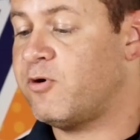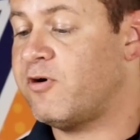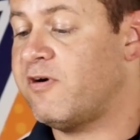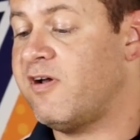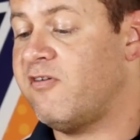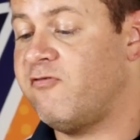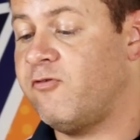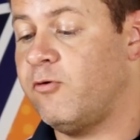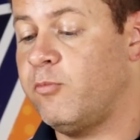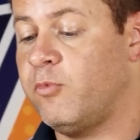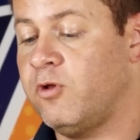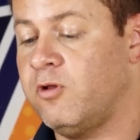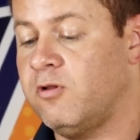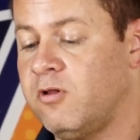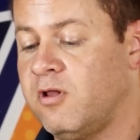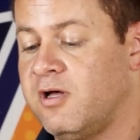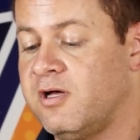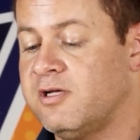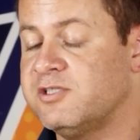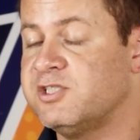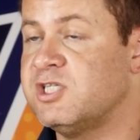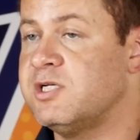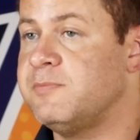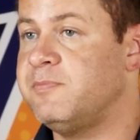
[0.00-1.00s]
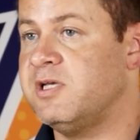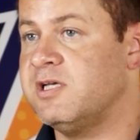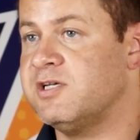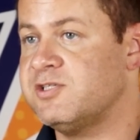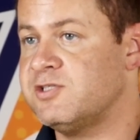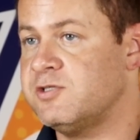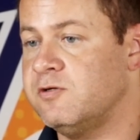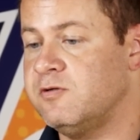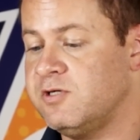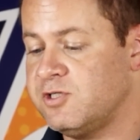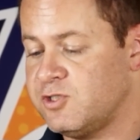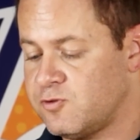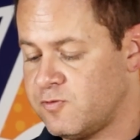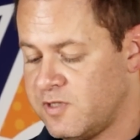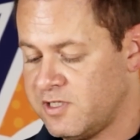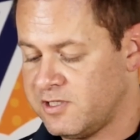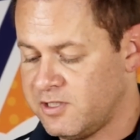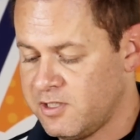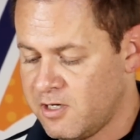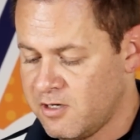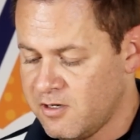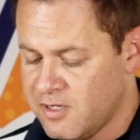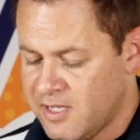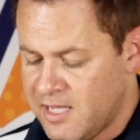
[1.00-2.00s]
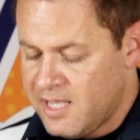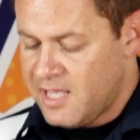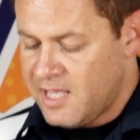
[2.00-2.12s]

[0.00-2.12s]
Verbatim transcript: preferable uh, GPS units right there.